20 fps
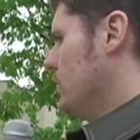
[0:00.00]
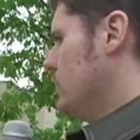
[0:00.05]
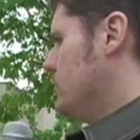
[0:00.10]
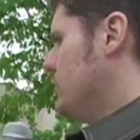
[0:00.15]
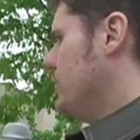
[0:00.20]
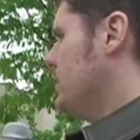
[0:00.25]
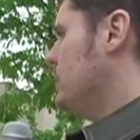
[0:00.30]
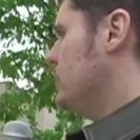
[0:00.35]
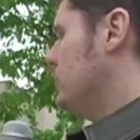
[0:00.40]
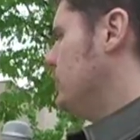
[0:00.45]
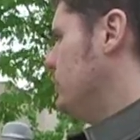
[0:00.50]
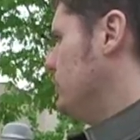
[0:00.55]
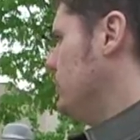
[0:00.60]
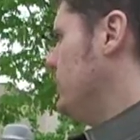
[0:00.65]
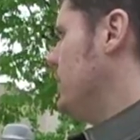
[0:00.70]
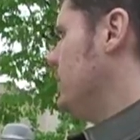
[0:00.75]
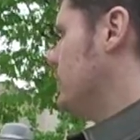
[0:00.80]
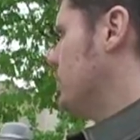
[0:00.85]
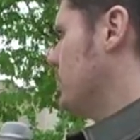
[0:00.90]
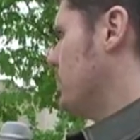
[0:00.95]
doing his
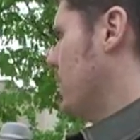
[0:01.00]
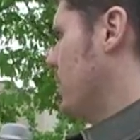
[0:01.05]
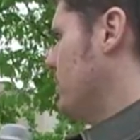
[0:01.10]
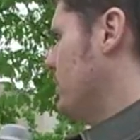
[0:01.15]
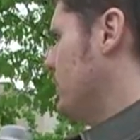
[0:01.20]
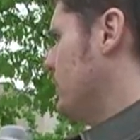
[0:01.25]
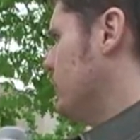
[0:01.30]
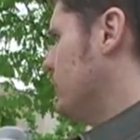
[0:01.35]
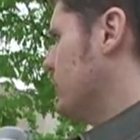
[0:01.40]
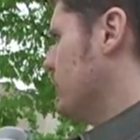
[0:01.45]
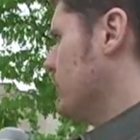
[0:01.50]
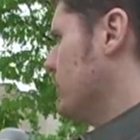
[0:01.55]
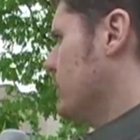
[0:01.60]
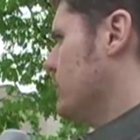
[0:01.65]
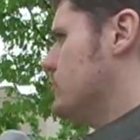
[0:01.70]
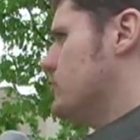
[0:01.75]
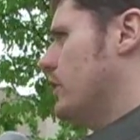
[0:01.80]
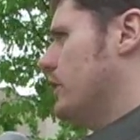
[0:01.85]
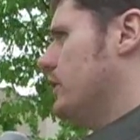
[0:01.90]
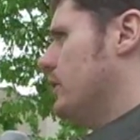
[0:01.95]
duty as a Prime Minister
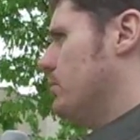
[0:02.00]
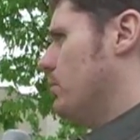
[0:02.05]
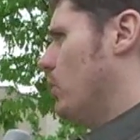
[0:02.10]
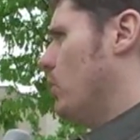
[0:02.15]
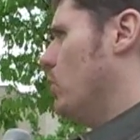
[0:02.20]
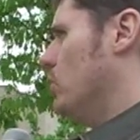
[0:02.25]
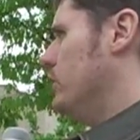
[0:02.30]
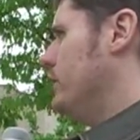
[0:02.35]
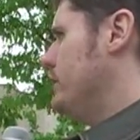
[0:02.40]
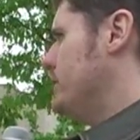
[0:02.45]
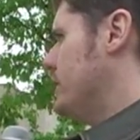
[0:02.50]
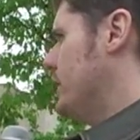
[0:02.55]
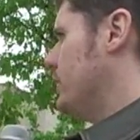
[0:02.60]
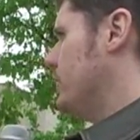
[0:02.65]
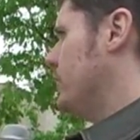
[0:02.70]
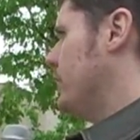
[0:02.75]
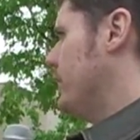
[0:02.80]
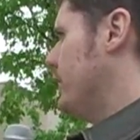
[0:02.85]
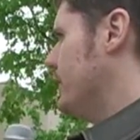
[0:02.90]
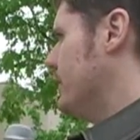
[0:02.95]
and trying to uphold the
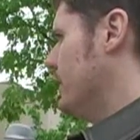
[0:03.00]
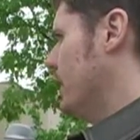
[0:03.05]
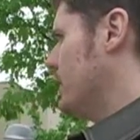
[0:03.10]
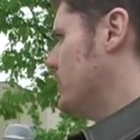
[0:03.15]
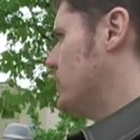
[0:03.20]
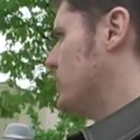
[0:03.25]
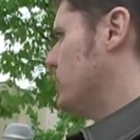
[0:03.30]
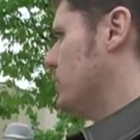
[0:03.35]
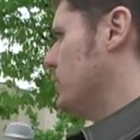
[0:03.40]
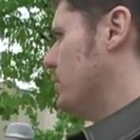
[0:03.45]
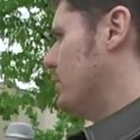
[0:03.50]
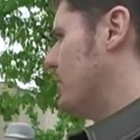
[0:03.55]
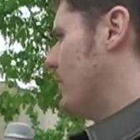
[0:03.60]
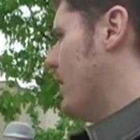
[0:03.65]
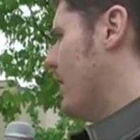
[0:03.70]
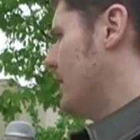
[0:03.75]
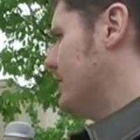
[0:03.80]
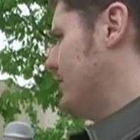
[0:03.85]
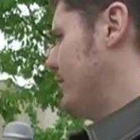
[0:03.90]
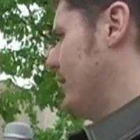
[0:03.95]
integrity of the electoral
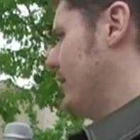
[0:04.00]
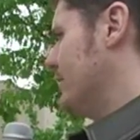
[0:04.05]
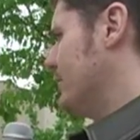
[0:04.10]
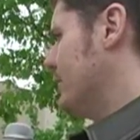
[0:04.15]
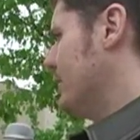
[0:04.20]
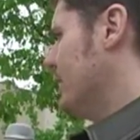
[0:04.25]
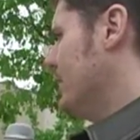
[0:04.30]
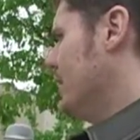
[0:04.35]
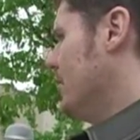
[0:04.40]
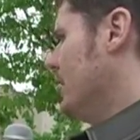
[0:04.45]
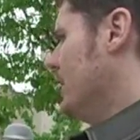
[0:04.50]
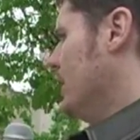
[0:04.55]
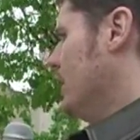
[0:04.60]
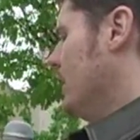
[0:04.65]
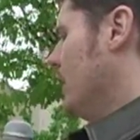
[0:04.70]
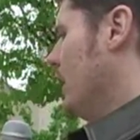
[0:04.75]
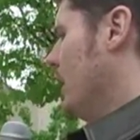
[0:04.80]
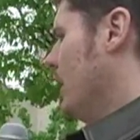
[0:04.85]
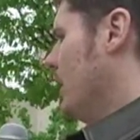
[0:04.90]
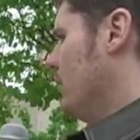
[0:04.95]
process,
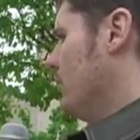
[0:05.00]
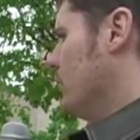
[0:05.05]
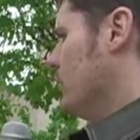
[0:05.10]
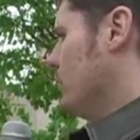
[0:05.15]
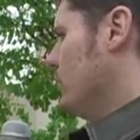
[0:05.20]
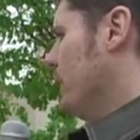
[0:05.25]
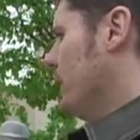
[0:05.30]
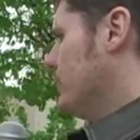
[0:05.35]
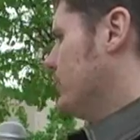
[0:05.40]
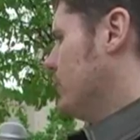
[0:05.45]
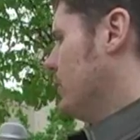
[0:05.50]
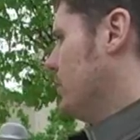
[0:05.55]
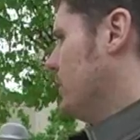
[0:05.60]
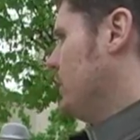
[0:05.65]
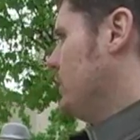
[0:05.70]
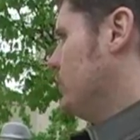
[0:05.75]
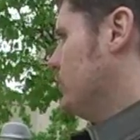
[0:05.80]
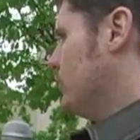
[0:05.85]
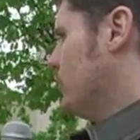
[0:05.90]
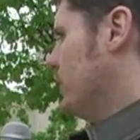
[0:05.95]
we have
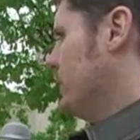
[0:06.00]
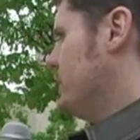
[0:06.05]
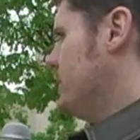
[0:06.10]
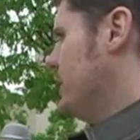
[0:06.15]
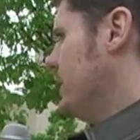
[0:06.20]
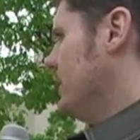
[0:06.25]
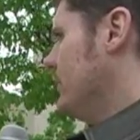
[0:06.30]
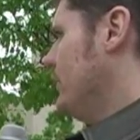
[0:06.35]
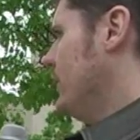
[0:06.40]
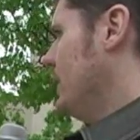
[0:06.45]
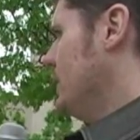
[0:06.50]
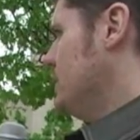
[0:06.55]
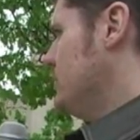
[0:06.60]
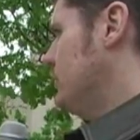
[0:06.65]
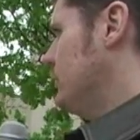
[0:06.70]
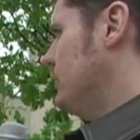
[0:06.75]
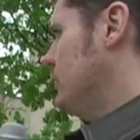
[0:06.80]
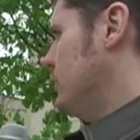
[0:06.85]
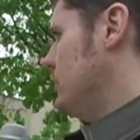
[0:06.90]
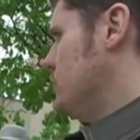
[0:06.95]
somebody who's trying to take advantage
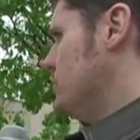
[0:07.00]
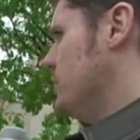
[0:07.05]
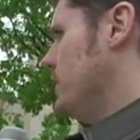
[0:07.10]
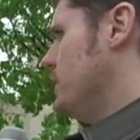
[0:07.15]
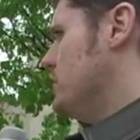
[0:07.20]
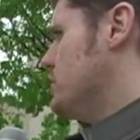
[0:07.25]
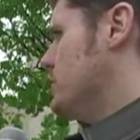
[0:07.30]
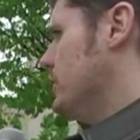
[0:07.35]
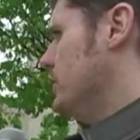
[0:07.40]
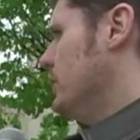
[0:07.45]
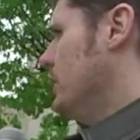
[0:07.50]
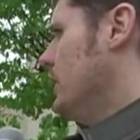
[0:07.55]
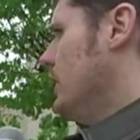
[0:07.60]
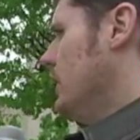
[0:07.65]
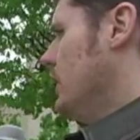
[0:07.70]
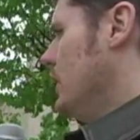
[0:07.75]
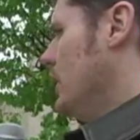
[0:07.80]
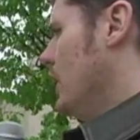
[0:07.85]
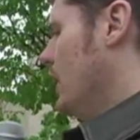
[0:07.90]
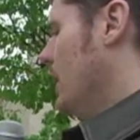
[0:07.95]
of the situation
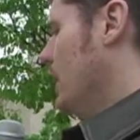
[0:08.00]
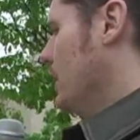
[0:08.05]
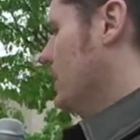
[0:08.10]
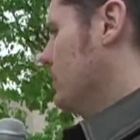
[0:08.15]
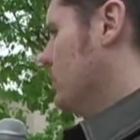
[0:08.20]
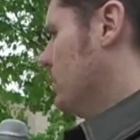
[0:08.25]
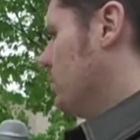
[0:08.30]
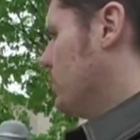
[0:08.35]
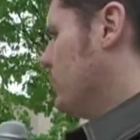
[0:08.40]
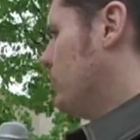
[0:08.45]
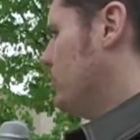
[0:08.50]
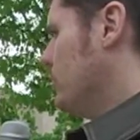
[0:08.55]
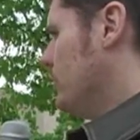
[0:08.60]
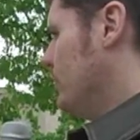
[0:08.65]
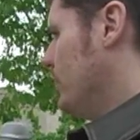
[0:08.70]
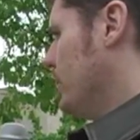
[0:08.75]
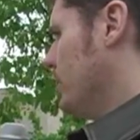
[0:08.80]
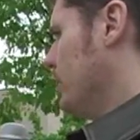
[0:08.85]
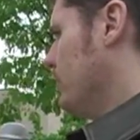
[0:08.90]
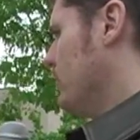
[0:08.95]
to pursue a
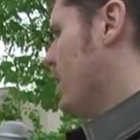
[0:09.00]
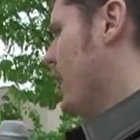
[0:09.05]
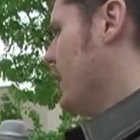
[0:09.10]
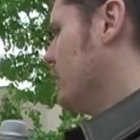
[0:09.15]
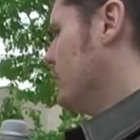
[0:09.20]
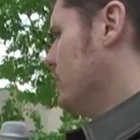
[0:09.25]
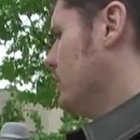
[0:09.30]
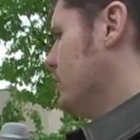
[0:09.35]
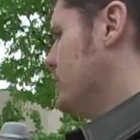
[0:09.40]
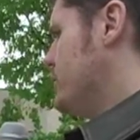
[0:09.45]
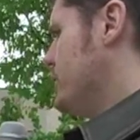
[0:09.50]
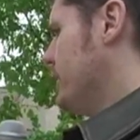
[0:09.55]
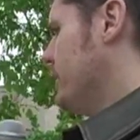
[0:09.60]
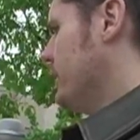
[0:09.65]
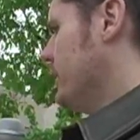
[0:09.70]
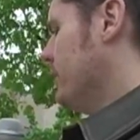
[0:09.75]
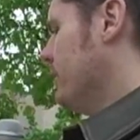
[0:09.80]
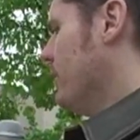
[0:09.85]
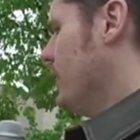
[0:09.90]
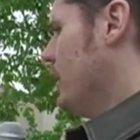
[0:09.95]
very radical
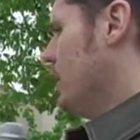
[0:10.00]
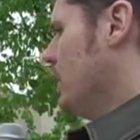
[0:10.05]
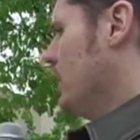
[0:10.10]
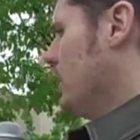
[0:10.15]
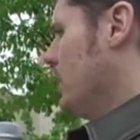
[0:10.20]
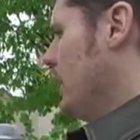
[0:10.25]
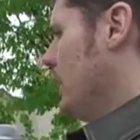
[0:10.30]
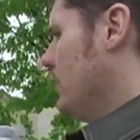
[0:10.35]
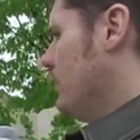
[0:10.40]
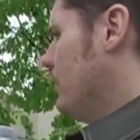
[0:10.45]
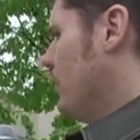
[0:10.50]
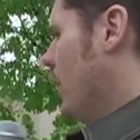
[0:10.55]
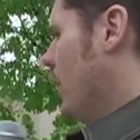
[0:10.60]
agenda. And